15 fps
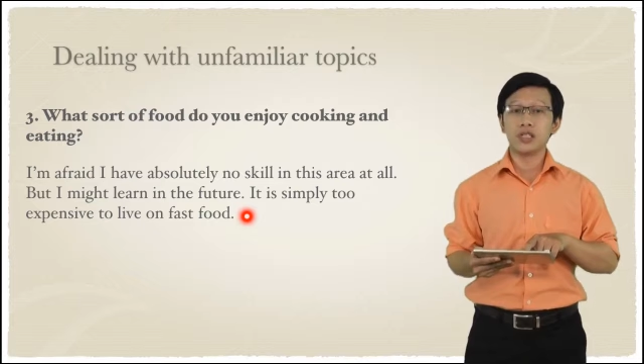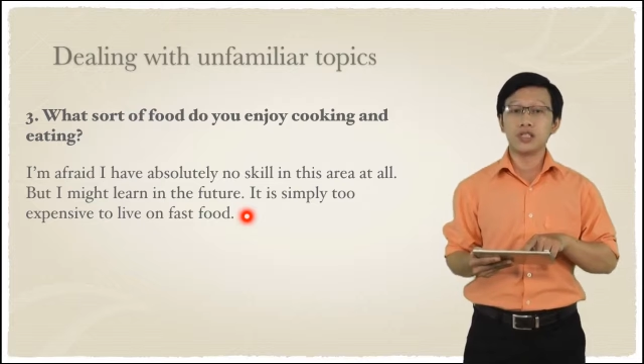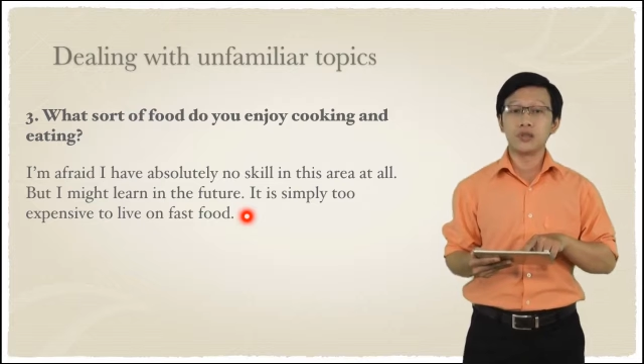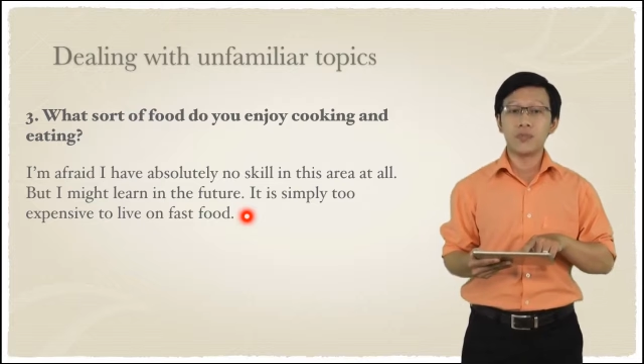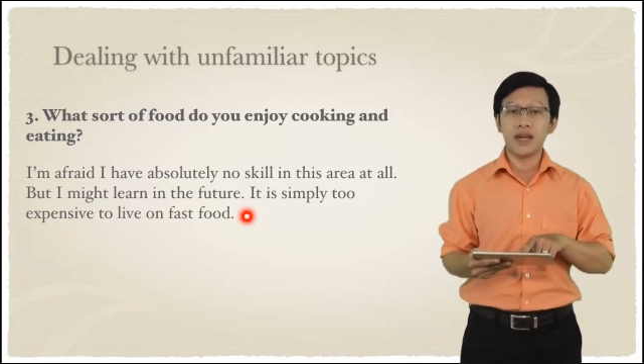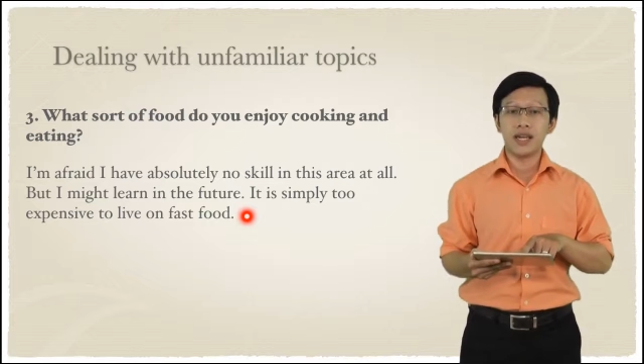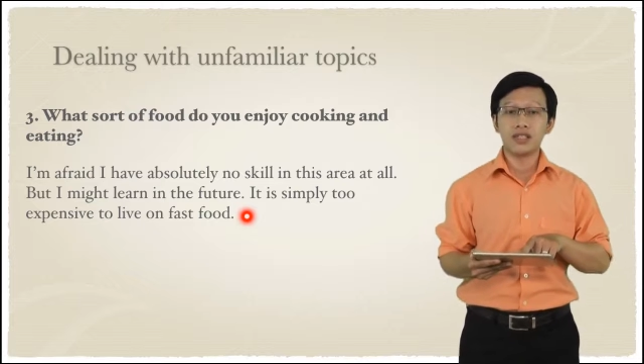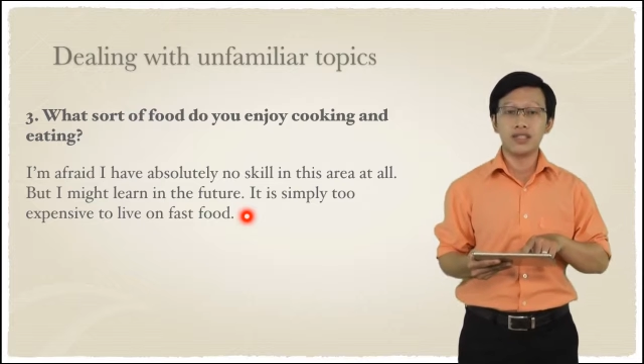
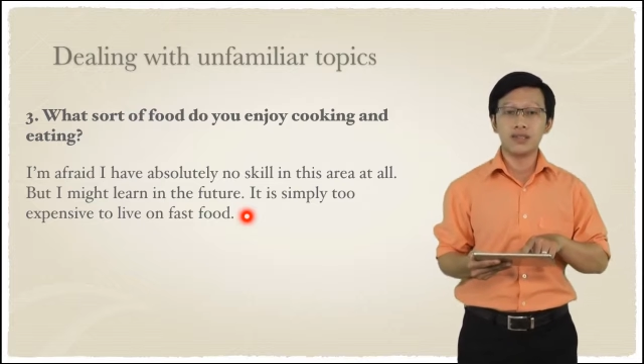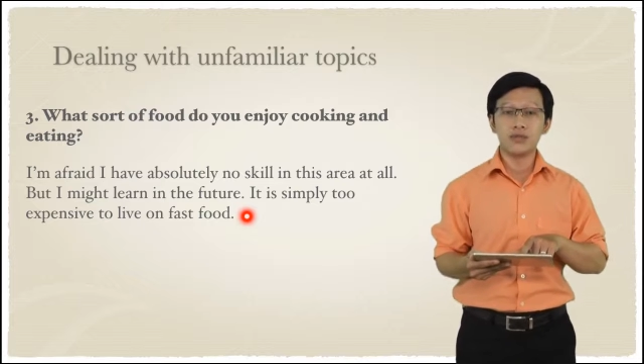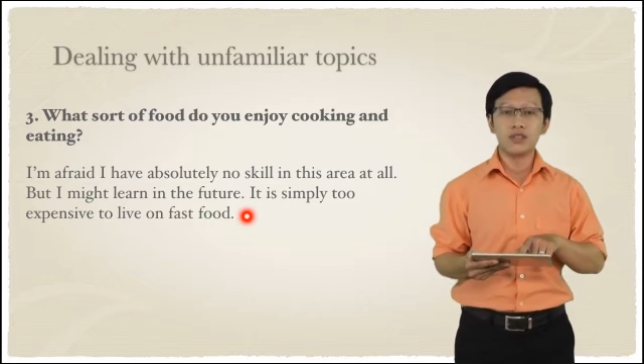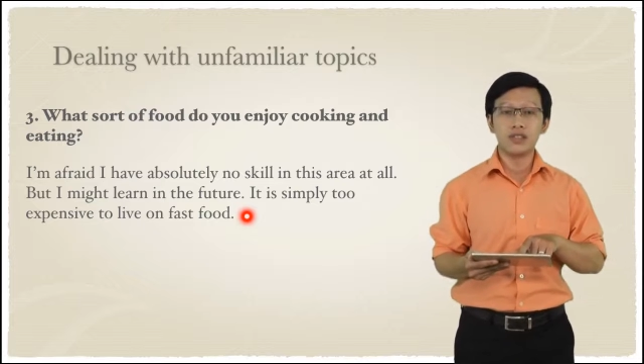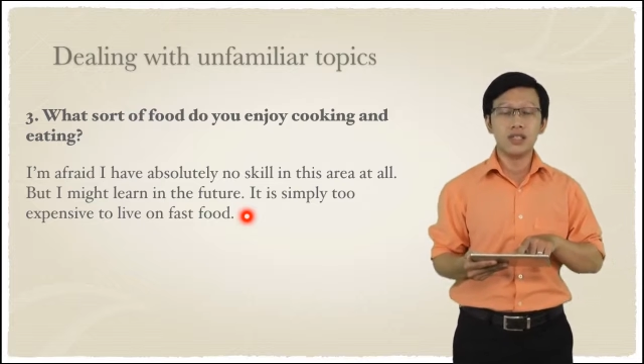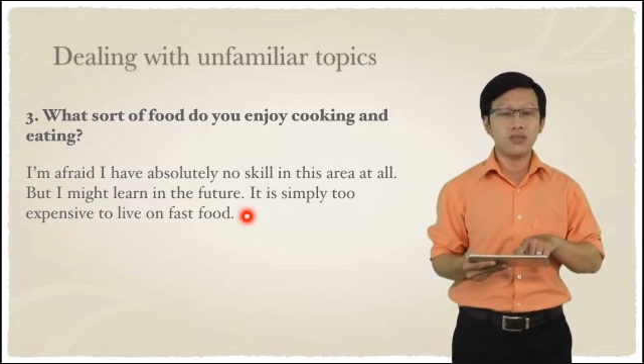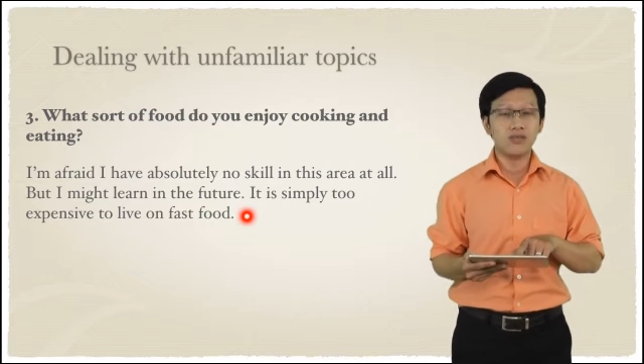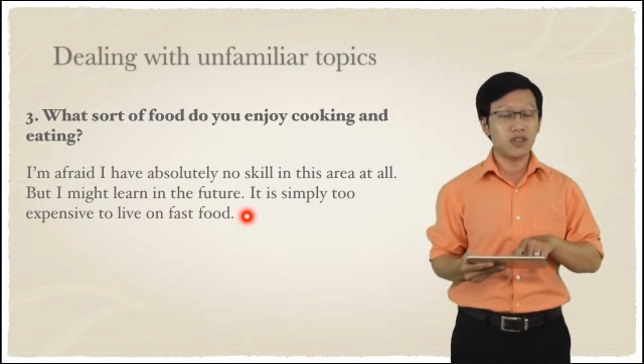expensive to
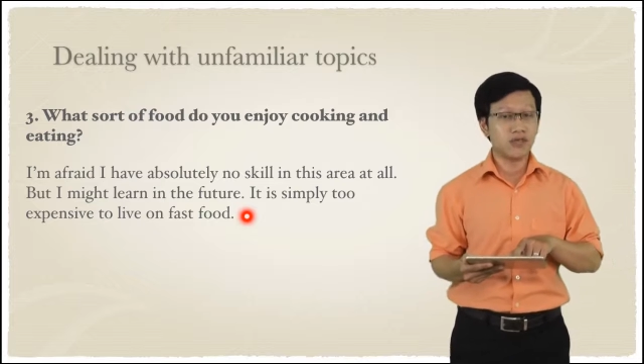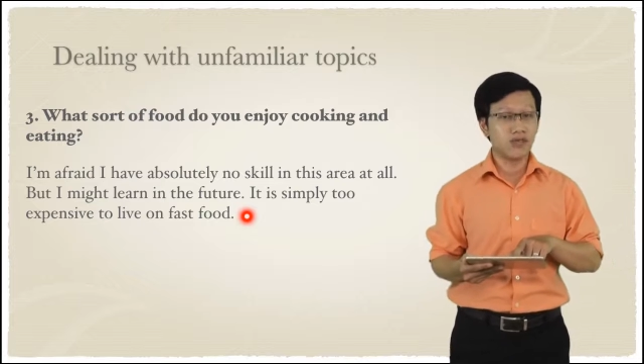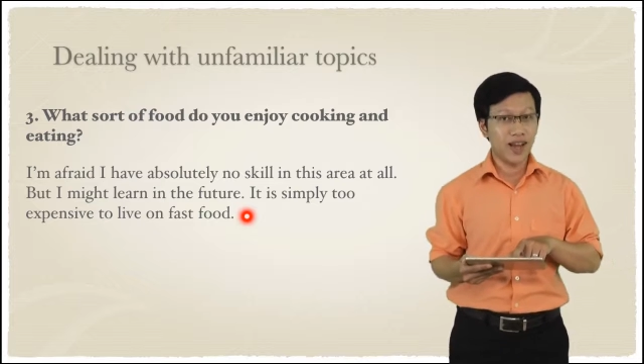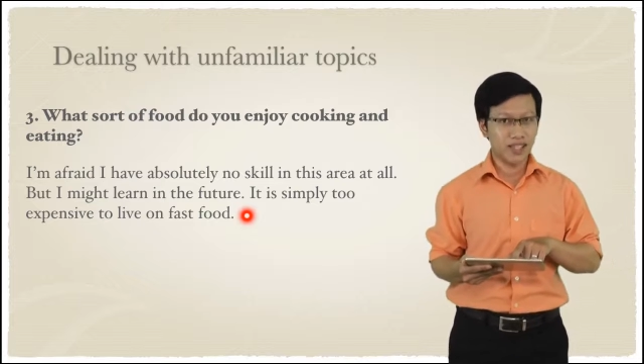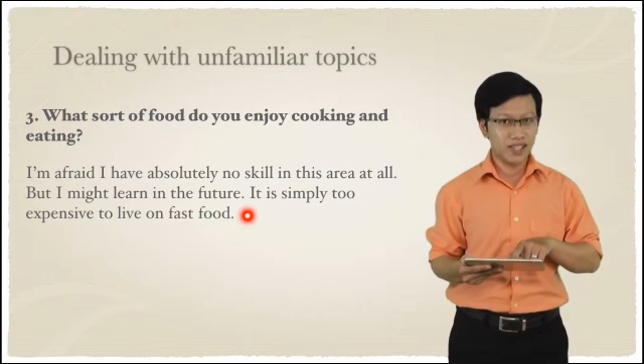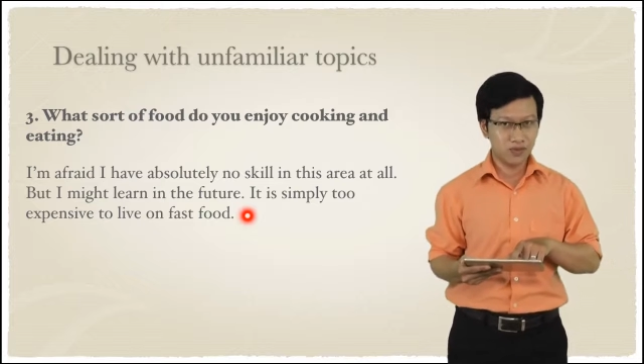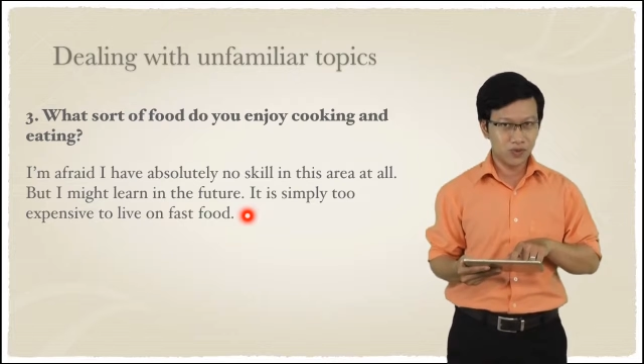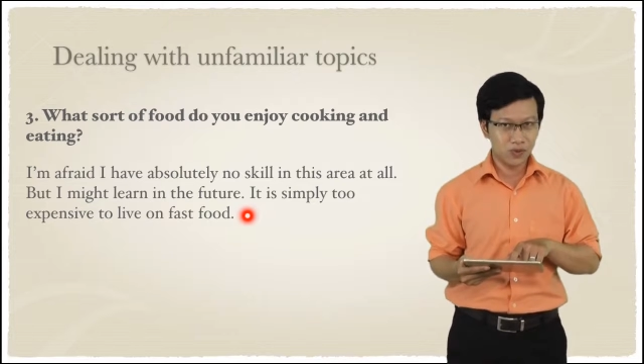live on
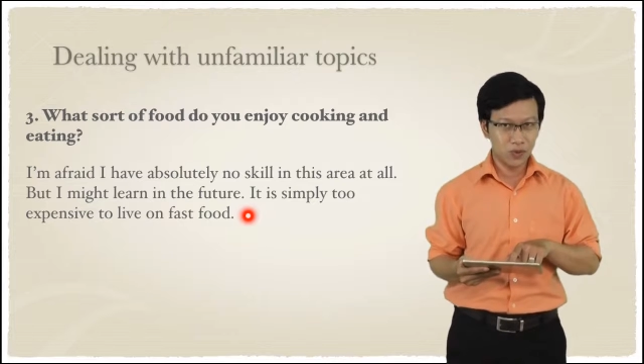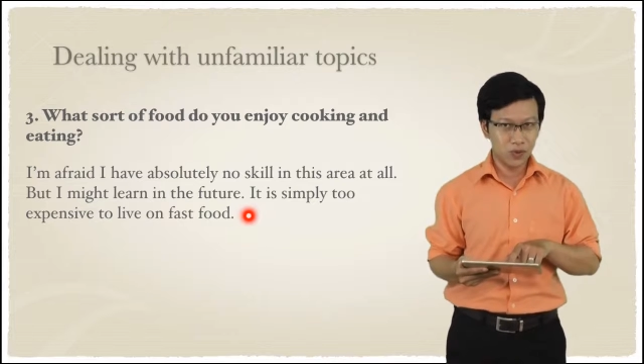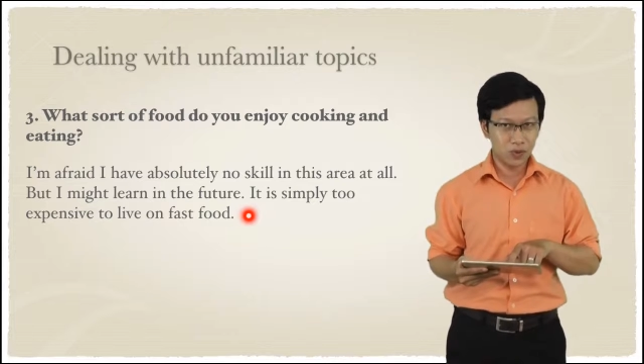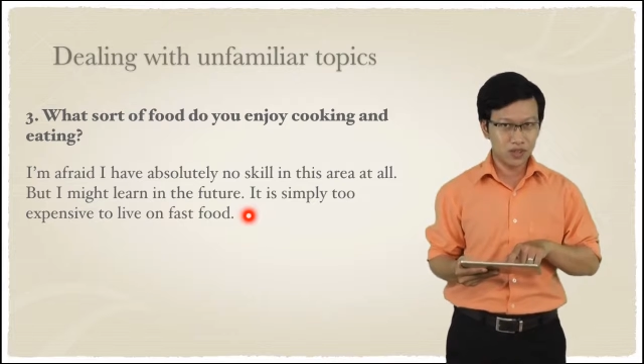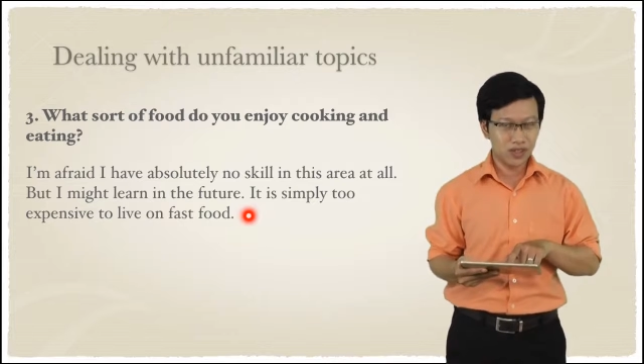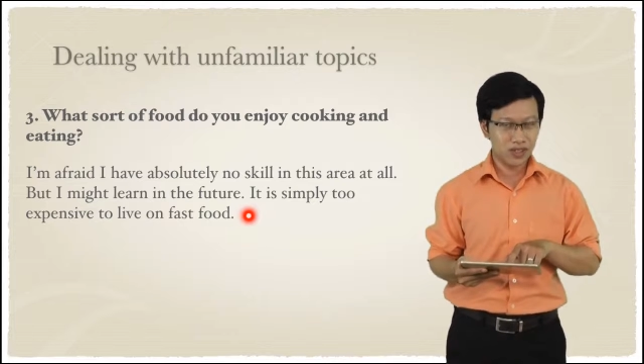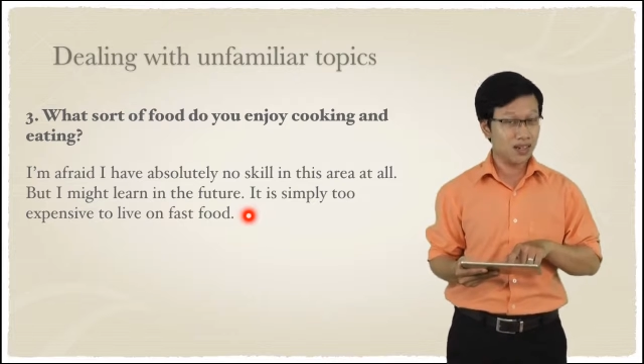fast food.